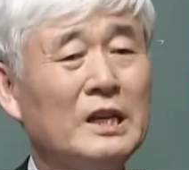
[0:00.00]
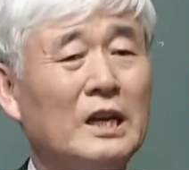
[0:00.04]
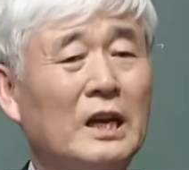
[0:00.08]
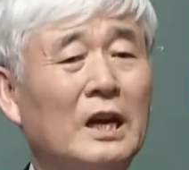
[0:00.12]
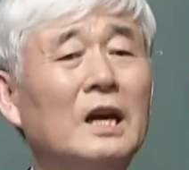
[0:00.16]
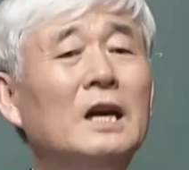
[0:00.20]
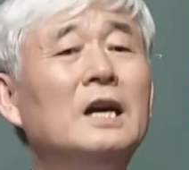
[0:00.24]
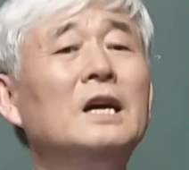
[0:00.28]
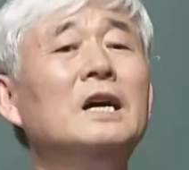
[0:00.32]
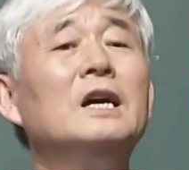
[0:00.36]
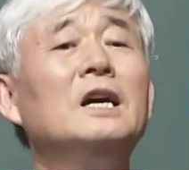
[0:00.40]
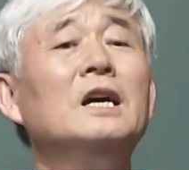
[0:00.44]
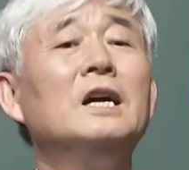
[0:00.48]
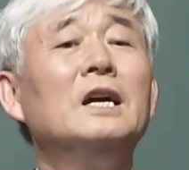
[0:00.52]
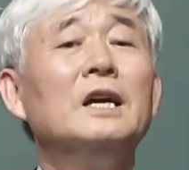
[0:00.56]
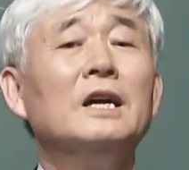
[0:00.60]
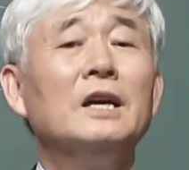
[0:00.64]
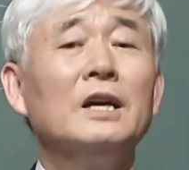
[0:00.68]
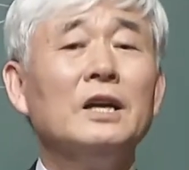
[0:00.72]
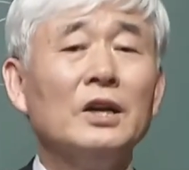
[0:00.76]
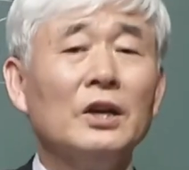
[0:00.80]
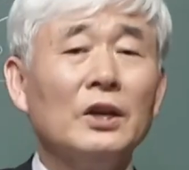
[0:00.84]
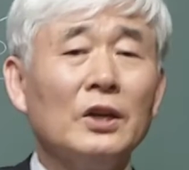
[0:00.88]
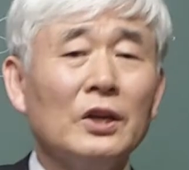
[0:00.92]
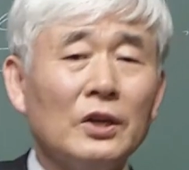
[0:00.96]
those who
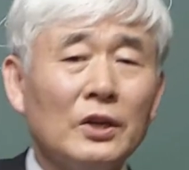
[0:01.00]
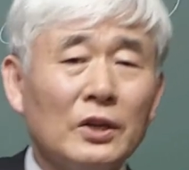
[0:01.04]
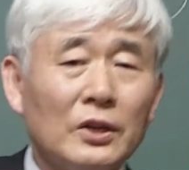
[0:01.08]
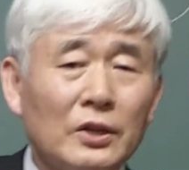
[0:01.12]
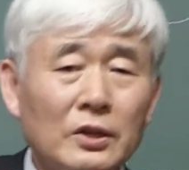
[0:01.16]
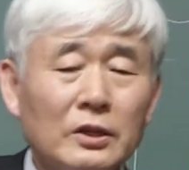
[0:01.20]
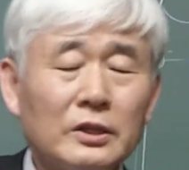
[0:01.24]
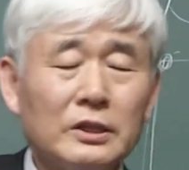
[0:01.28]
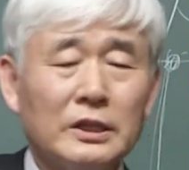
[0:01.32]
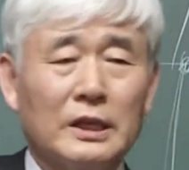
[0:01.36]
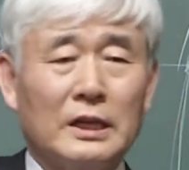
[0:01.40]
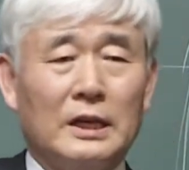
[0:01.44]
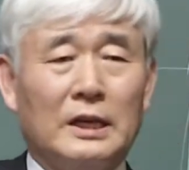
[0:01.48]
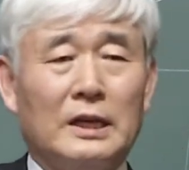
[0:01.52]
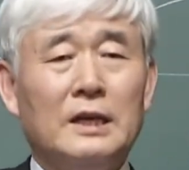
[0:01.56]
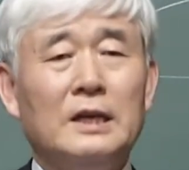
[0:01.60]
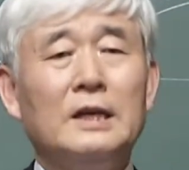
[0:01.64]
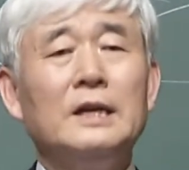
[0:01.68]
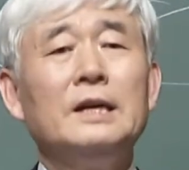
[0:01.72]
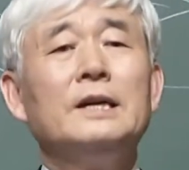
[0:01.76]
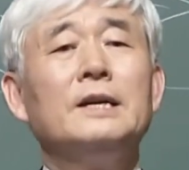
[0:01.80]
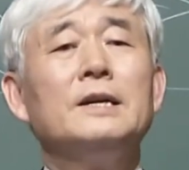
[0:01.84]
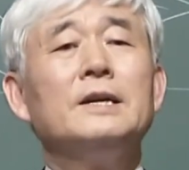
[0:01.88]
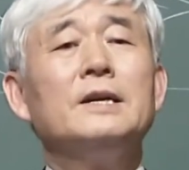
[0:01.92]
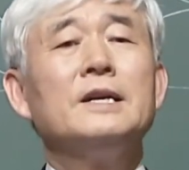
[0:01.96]
don't.
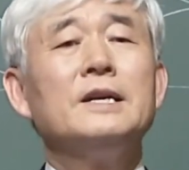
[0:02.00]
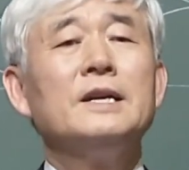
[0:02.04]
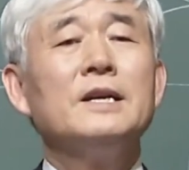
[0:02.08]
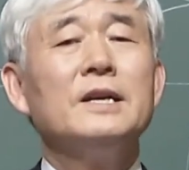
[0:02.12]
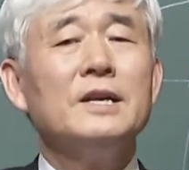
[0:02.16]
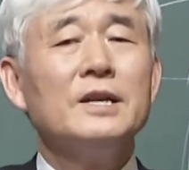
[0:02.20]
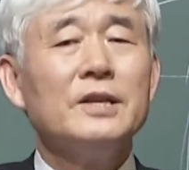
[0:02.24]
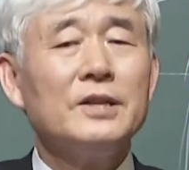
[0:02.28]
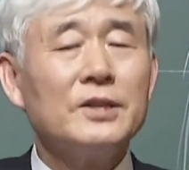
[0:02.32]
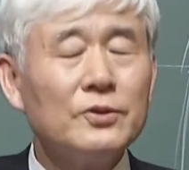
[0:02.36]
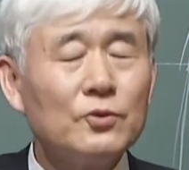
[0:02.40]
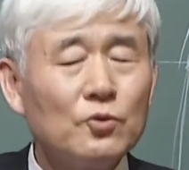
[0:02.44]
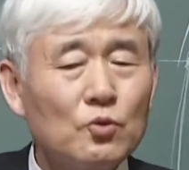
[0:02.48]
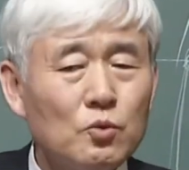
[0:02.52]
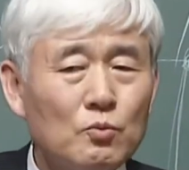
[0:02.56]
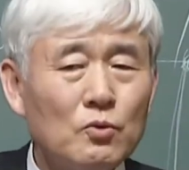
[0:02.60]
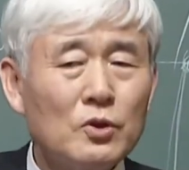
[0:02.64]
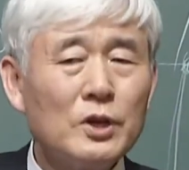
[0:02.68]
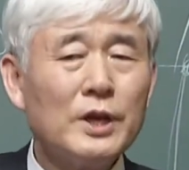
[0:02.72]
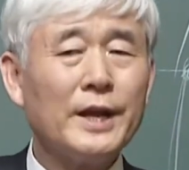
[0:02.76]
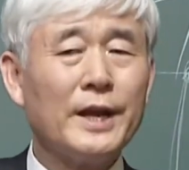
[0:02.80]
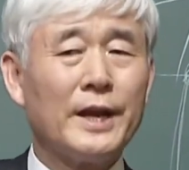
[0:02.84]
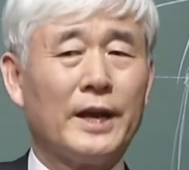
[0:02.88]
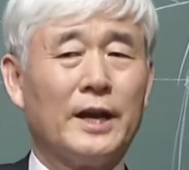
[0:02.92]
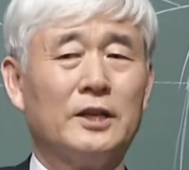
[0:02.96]
Basically, you need to
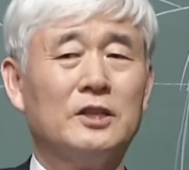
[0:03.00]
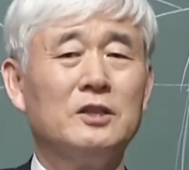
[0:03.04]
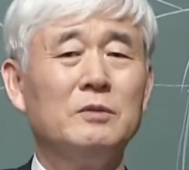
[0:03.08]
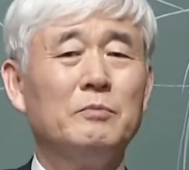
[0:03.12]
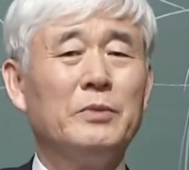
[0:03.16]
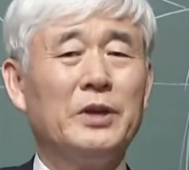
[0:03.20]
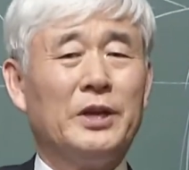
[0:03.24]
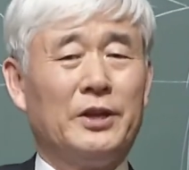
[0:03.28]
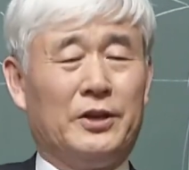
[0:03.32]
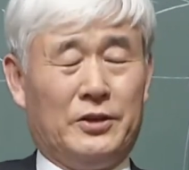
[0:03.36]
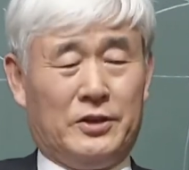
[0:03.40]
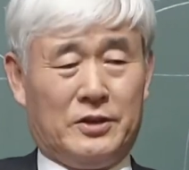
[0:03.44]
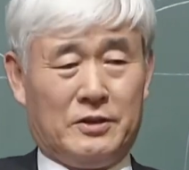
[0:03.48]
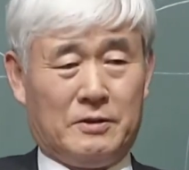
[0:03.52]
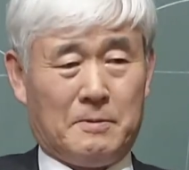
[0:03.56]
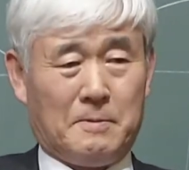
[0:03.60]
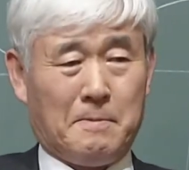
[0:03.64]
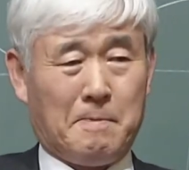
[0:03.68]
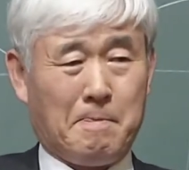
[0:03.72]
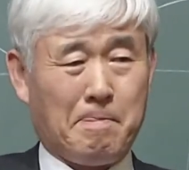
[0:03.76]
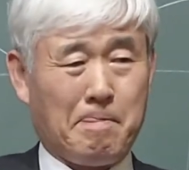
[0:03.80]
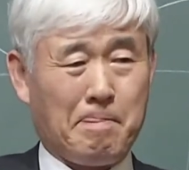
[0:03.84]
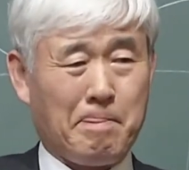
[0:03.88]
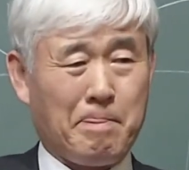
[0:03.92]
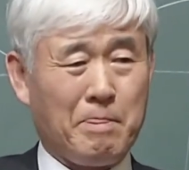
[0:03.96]
have some
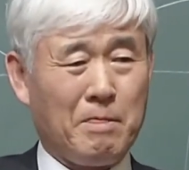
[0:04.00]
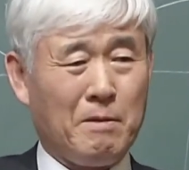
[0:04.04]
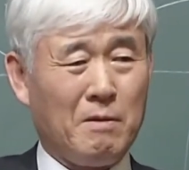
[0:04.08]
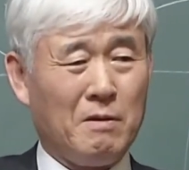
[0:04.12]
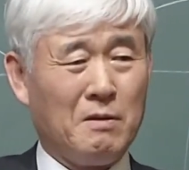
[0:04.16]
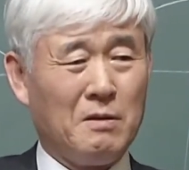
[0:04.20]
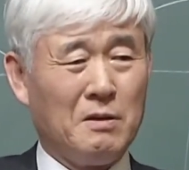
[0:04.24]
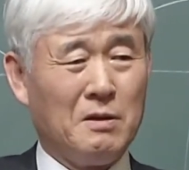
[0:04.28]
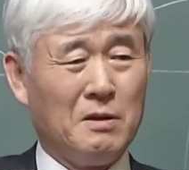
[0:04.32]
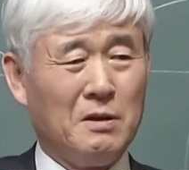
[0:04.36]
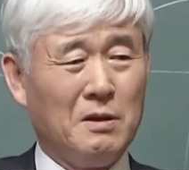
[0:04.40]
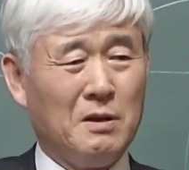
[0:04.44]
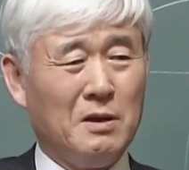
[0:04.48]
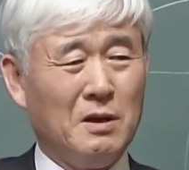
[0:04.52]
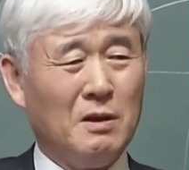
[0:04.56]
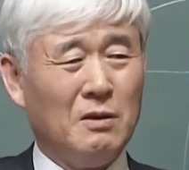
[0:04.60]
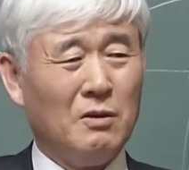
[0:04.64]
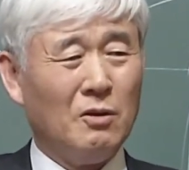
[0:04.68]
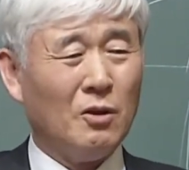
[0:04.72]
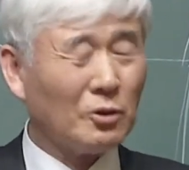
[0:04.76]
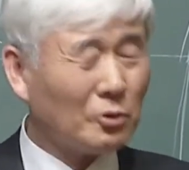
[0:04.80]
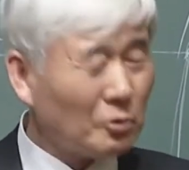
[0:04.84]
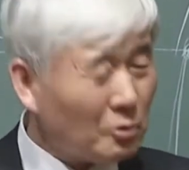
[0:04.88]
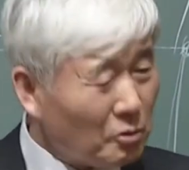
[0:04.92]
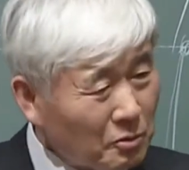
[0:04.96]
form of the
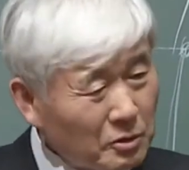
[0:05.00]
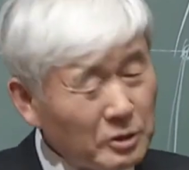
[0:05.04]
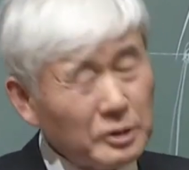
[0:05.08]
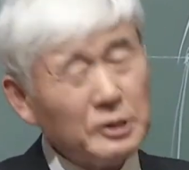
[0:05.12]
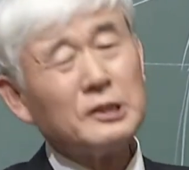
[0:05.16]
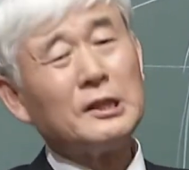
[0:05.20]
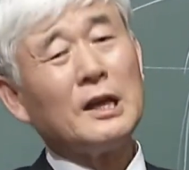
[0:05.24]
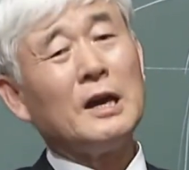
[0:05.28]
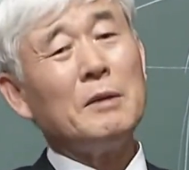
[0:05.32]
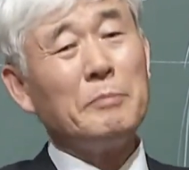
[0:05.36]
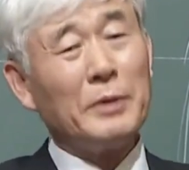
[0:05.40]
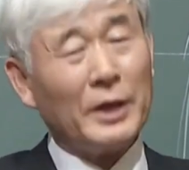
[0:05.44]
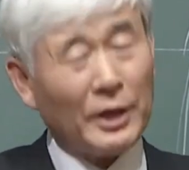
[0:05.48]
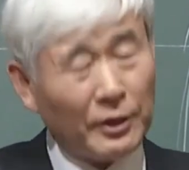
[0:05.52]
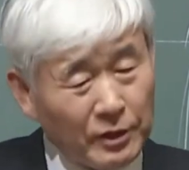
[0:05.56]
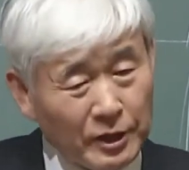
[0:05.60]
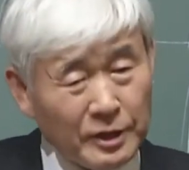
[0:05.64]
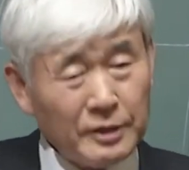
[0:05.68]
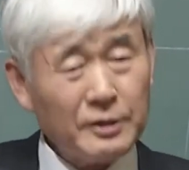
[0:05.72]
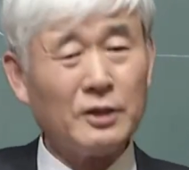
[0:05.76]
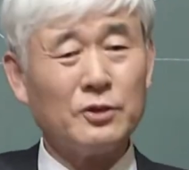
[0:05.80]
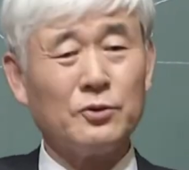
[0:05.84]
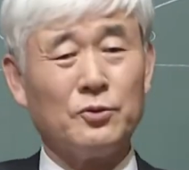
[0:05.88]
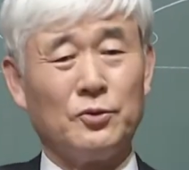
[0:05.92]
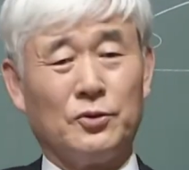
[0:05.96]
24
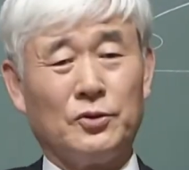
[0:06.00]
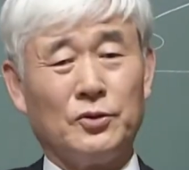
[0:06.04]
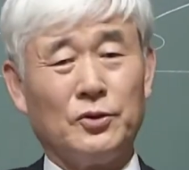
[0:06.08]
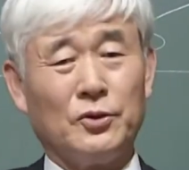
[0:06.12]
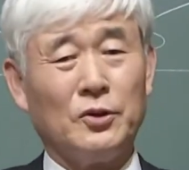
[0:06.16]
charms.